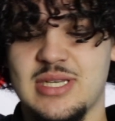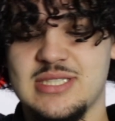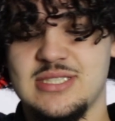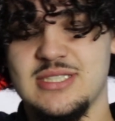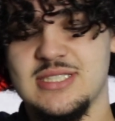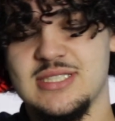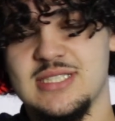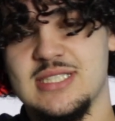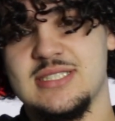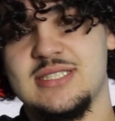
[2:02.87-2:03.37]

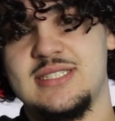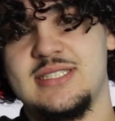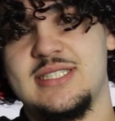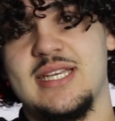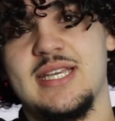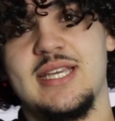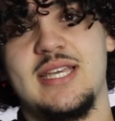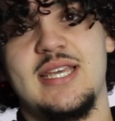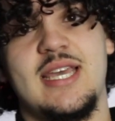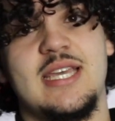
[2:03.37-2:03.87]
Messages gets
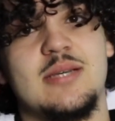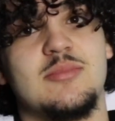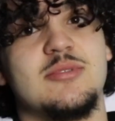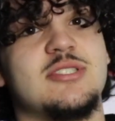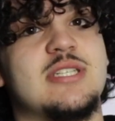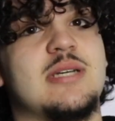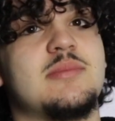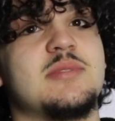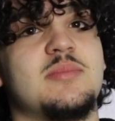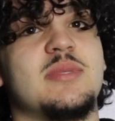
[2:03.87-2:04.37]
10K, I'm gonna
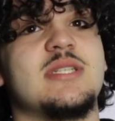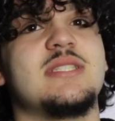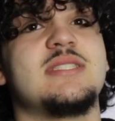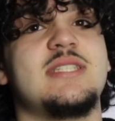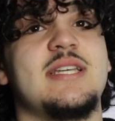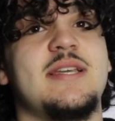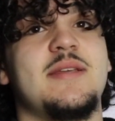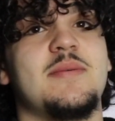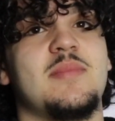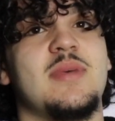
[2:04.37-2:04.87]
drop the
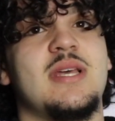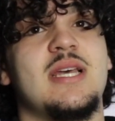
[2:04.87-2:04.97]
mixtape.